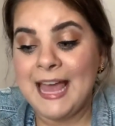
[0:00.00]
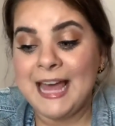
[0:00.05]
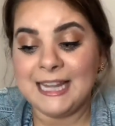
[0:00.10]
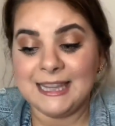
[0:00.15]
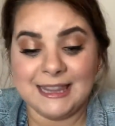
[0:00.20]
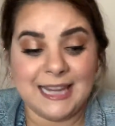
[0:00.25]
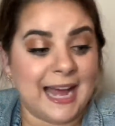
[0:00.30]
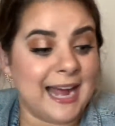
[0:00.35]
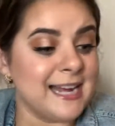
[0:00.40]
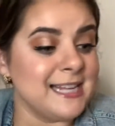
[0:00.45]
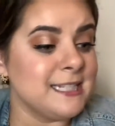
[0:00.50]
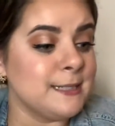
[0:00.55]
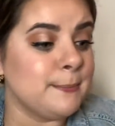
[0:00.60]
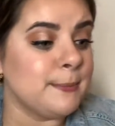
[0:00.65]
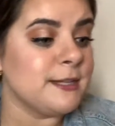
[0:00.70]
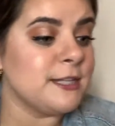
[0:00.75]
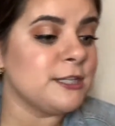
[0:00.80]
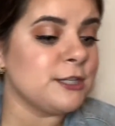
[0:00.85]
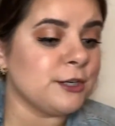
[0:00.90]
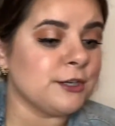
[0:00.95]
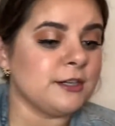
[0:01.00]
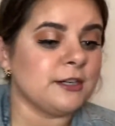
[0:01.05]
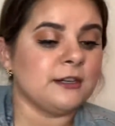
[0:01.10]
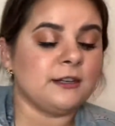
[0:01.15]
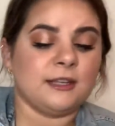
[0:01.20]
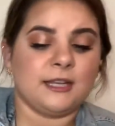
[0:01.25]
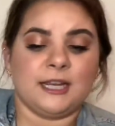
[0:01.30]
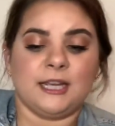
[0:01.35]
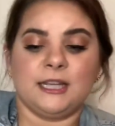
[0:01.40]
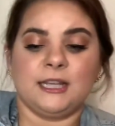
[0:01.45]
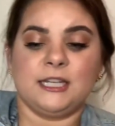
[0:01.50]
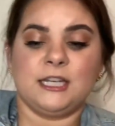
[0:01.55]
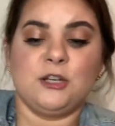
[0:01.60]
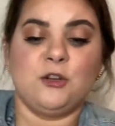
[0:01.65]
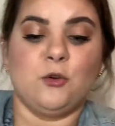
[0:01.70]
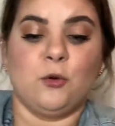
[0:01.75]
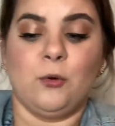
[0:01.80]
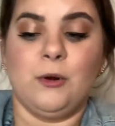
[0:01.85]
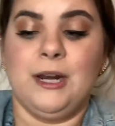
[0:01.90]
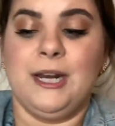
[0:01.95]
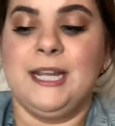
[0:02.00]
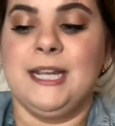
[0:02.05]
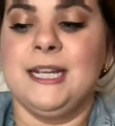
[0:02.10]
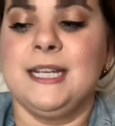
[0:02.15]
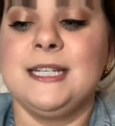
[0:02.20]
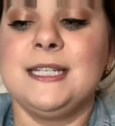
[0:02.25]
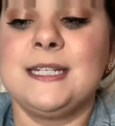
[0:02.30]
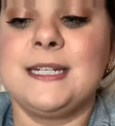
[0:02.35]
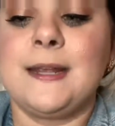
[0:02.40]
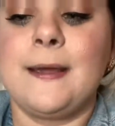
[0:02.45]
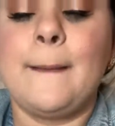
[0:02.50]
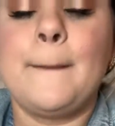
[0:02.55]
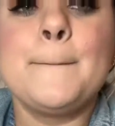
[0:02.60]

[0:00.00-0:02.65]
Last but certainly not least,